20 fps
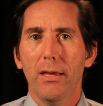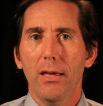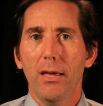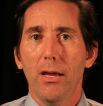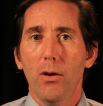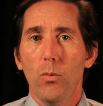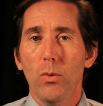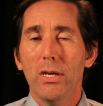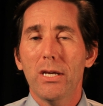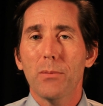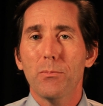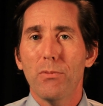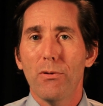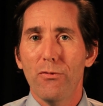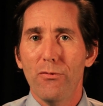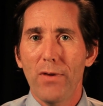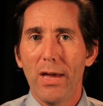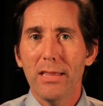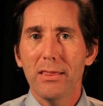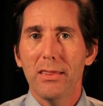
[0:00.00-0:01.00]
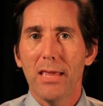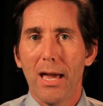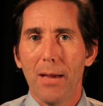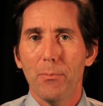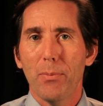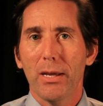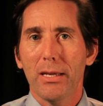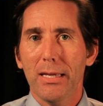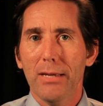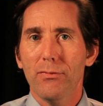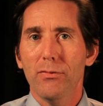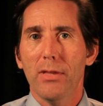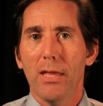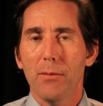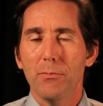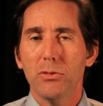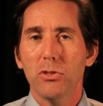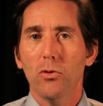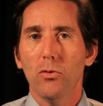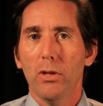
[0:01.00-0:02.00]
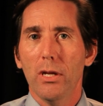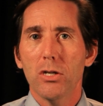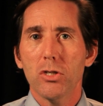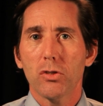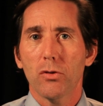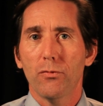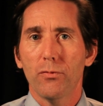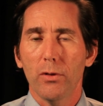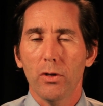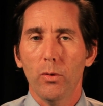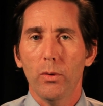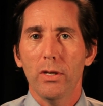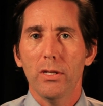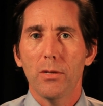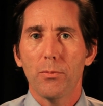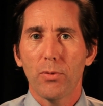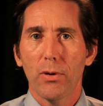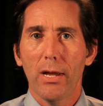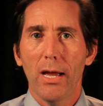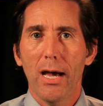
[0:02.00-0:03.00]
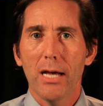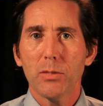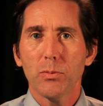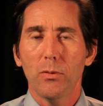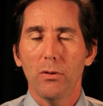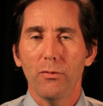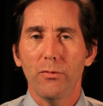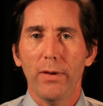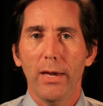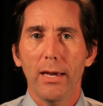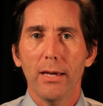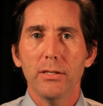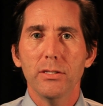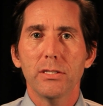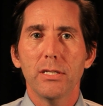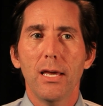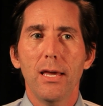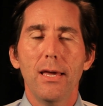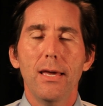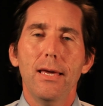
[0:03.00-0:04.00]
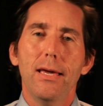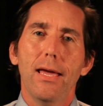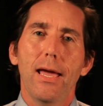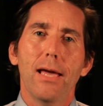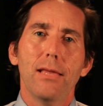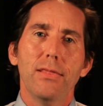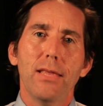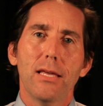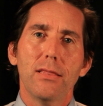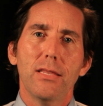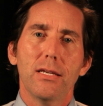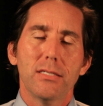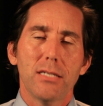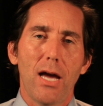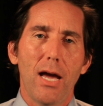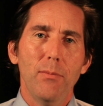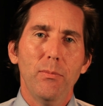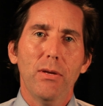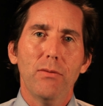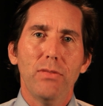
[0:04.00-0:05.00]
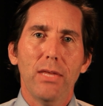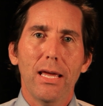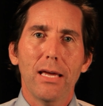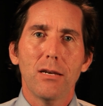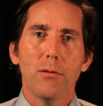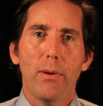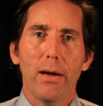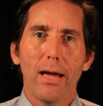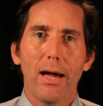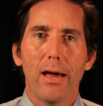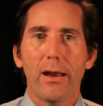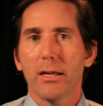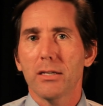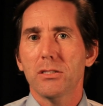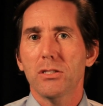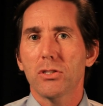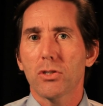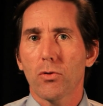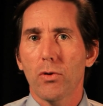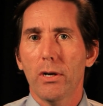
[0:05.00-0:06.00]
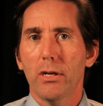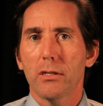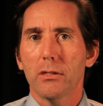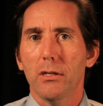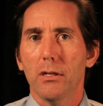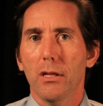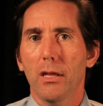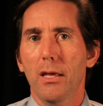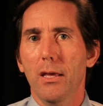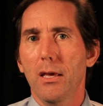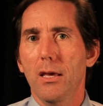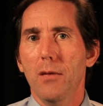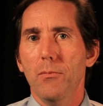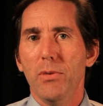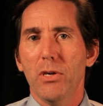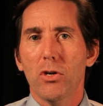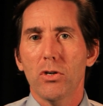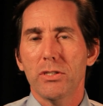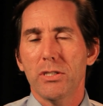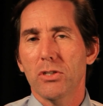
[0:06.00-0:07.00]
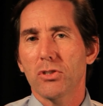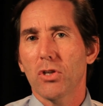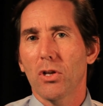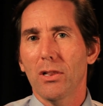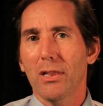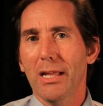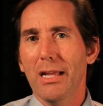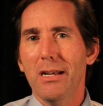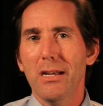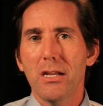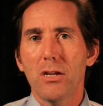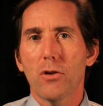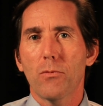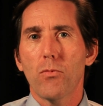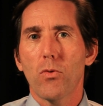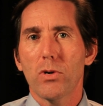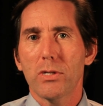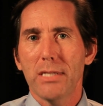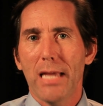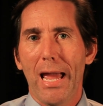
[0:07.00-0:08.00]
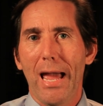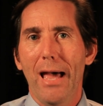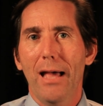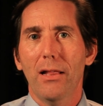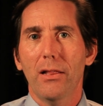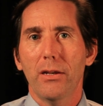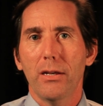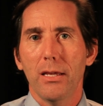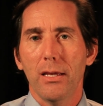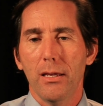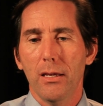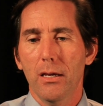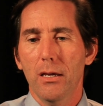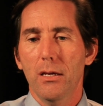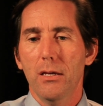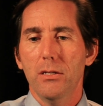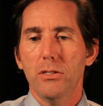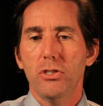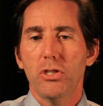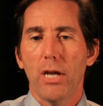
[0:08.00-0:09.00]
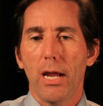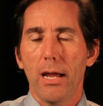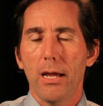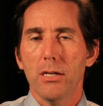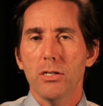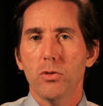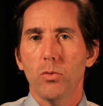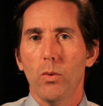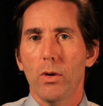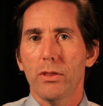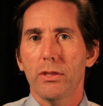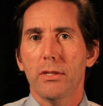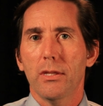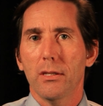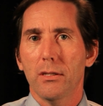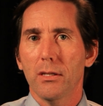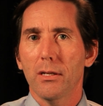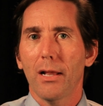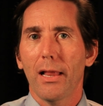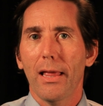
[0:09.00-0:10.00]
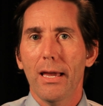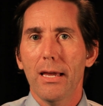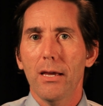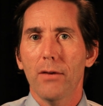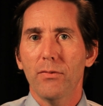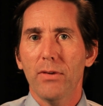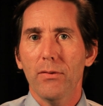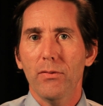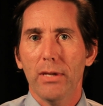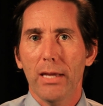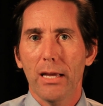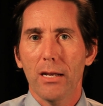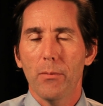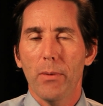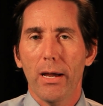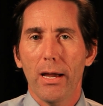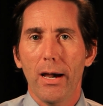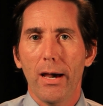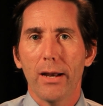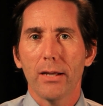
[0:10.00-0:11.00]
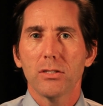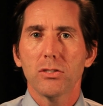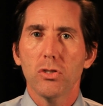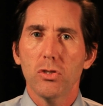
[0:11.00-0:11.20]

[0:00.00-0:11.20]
We can prevent that by giving them 2 liters of fluid in the pre-hospital phase, and then the timing of the antibiotics is critical because there's a linear mortality change with the delay of giving antibiotics.